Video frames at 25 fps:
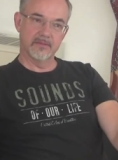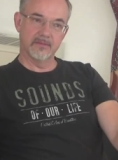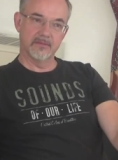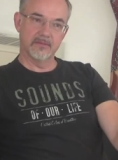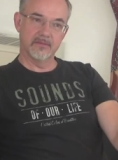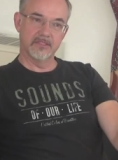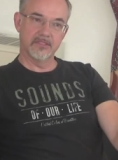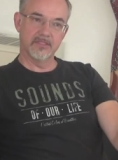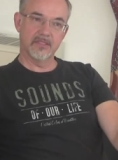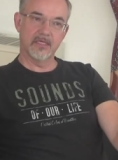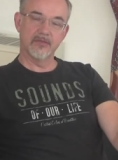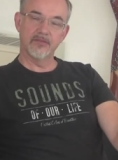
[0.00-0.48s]

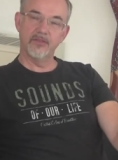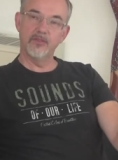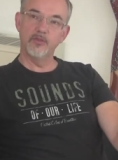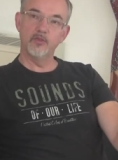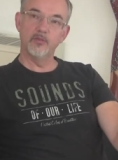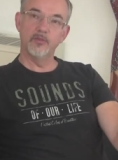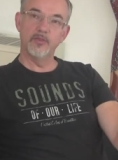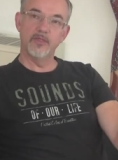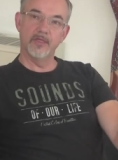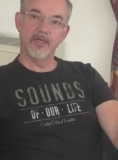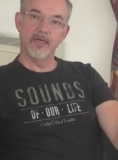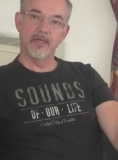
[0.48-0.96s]
starting to
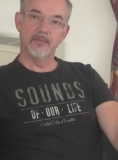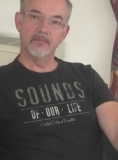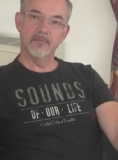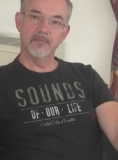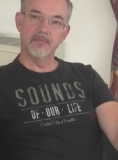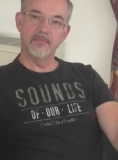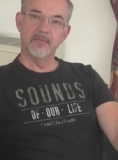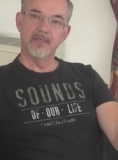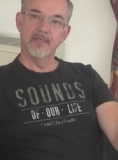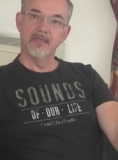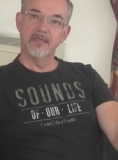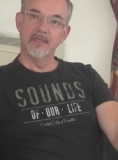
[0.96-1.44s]

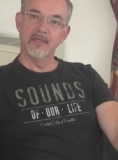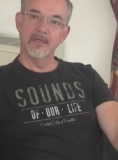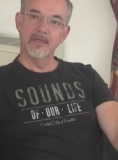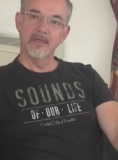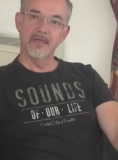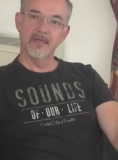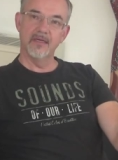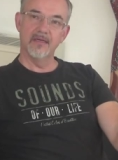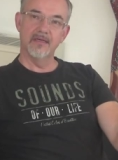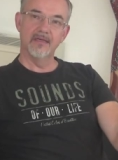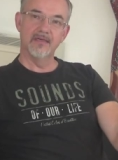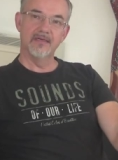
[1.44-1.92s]
become
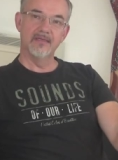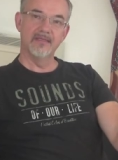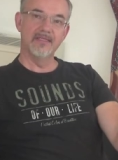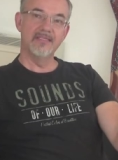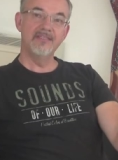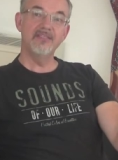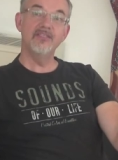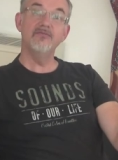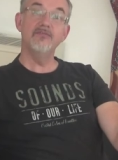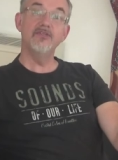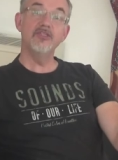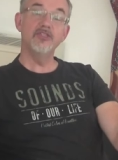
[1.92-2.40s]
uh,
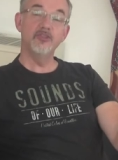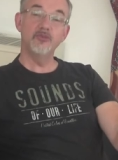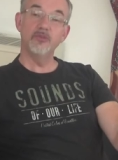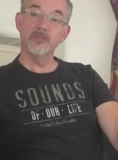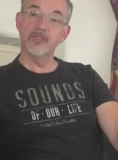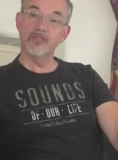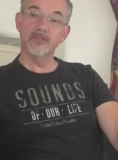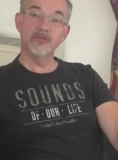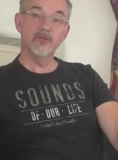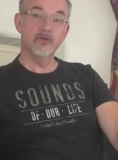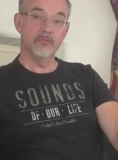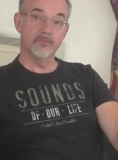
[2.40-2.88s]

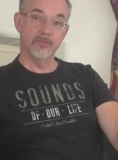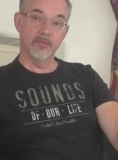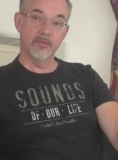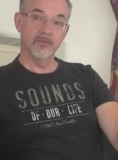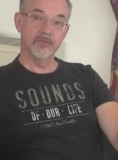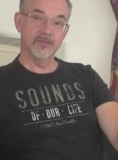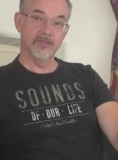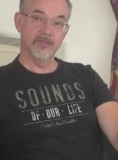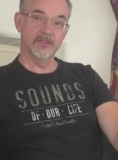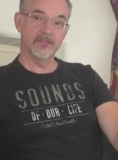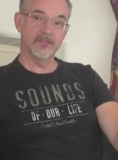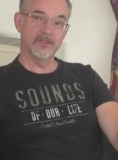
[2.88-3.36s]
individual
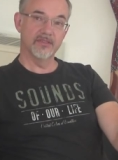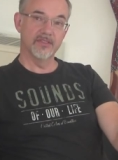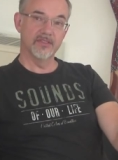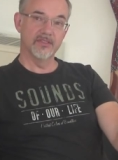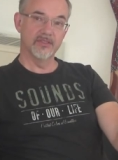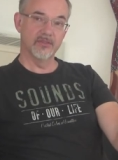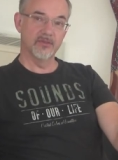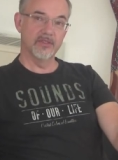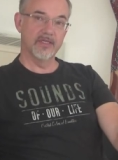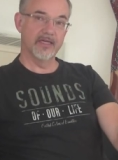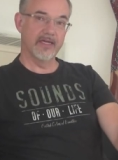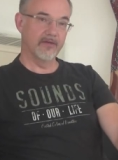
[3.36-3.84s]
composers.
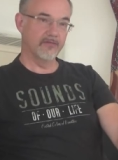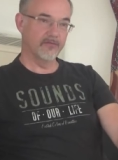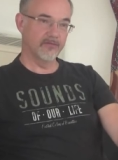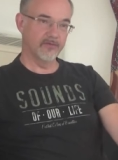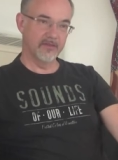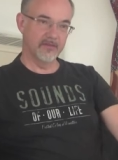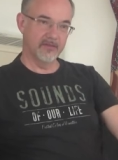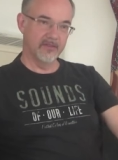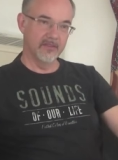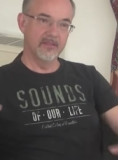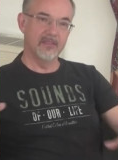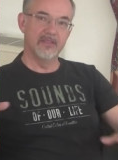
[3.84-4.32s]
So they have
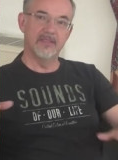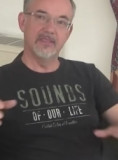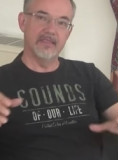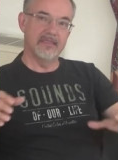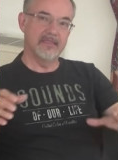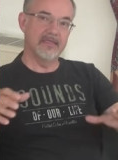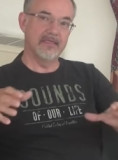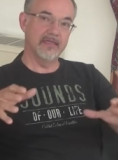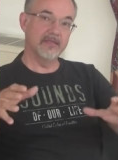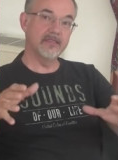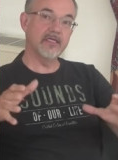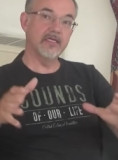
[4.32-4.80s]

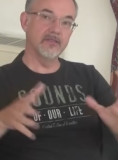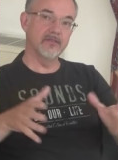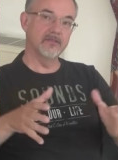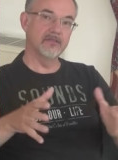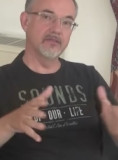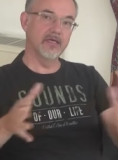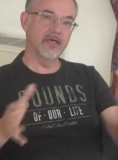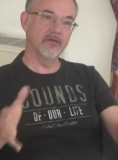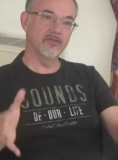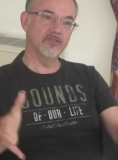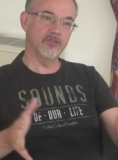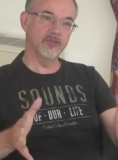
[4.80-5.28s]
they are
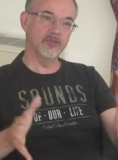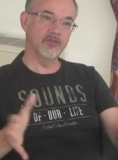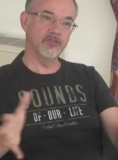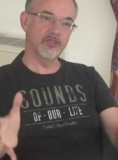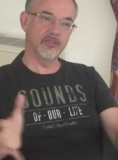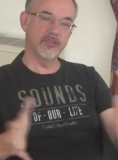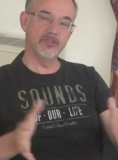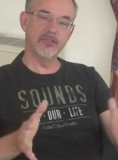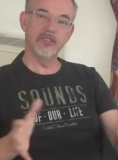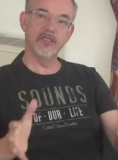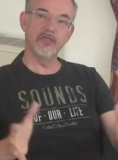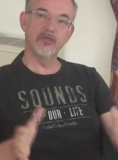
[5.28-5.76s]
now
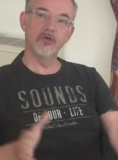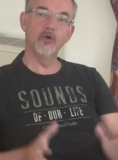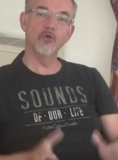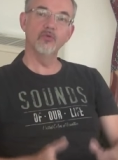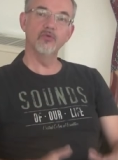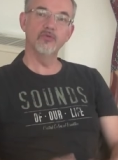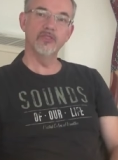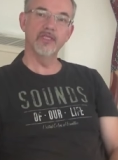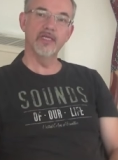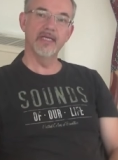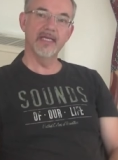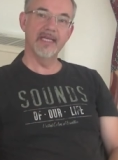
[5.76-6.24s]
searching their
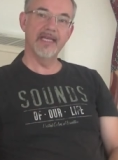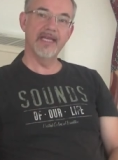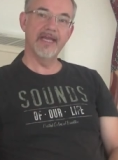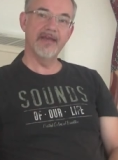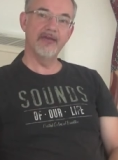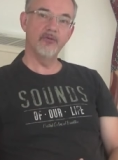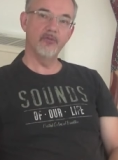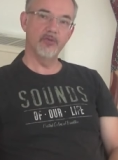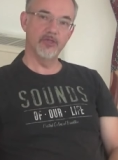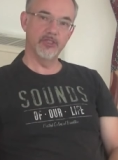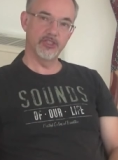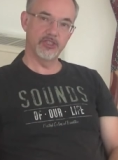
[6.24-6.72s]
own
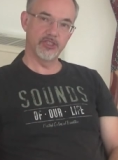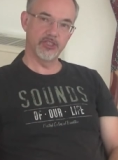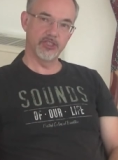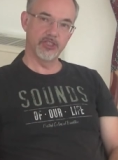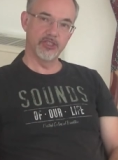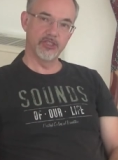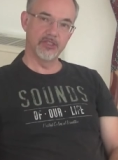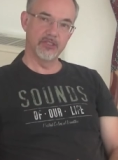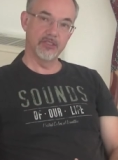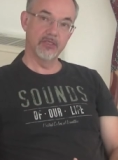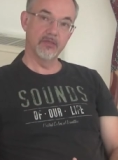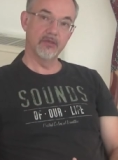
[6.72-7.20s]
language,
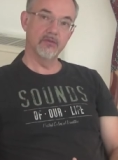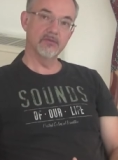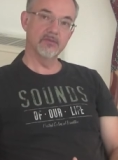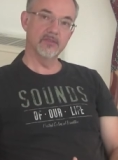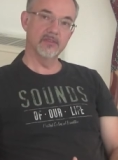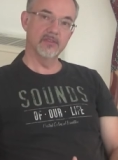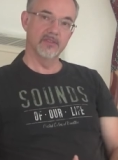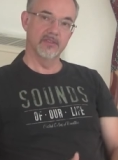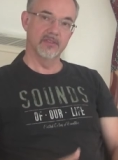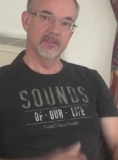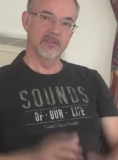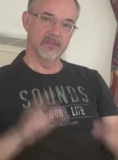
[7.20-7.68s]
their own
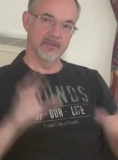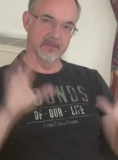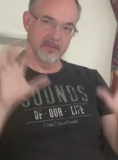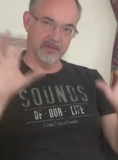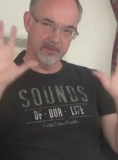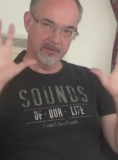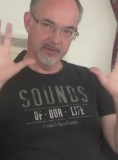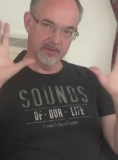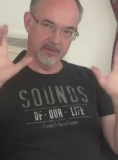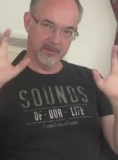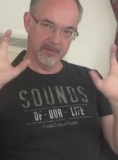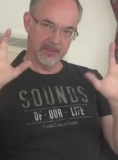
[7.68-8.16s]

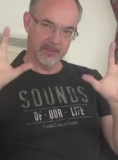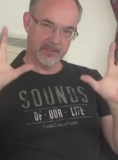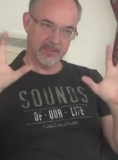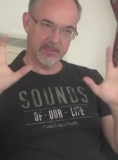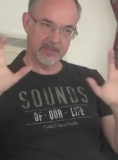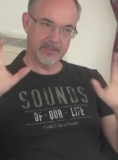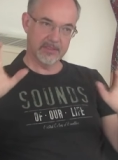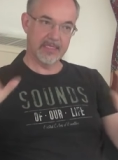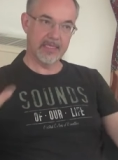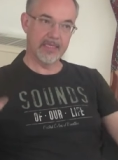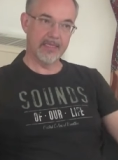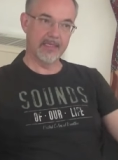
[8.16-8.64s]

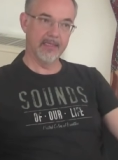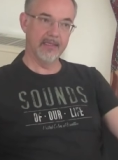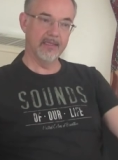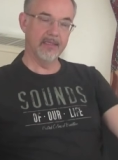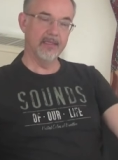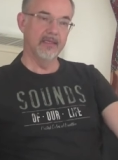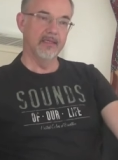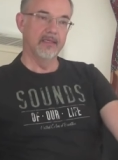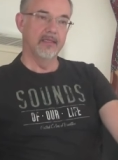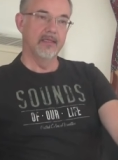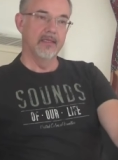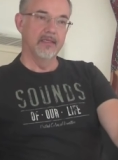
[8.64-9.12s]
style,
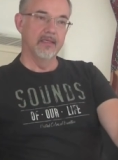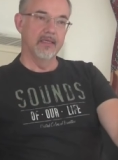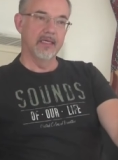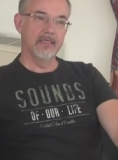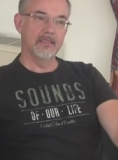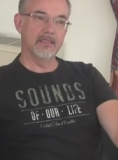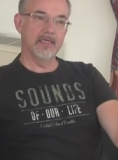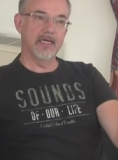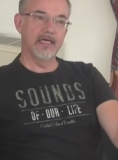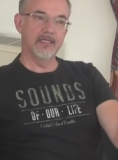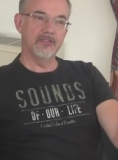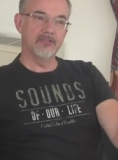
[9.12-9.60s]
and
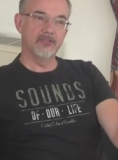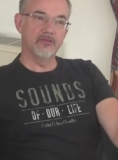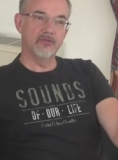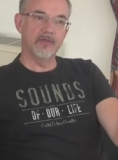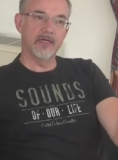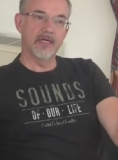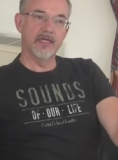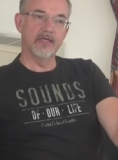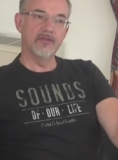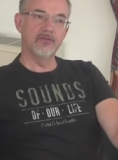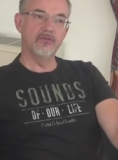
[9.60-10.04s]
I try